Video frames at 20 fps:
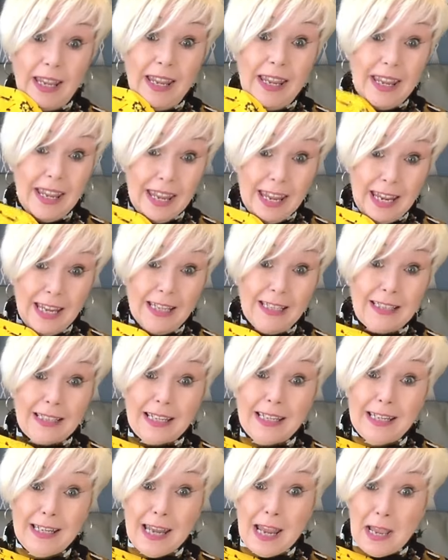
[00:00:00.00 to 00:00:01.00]
it
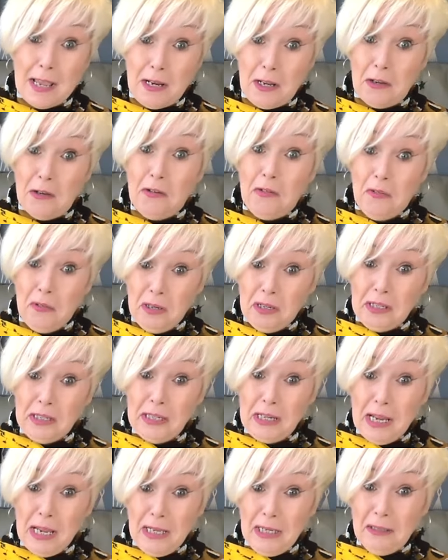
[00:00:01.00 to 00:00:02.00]
is yellow,
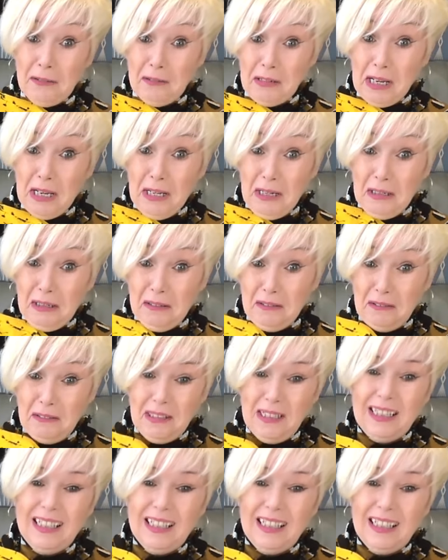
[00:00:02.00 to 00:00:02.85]
yellow, yellow.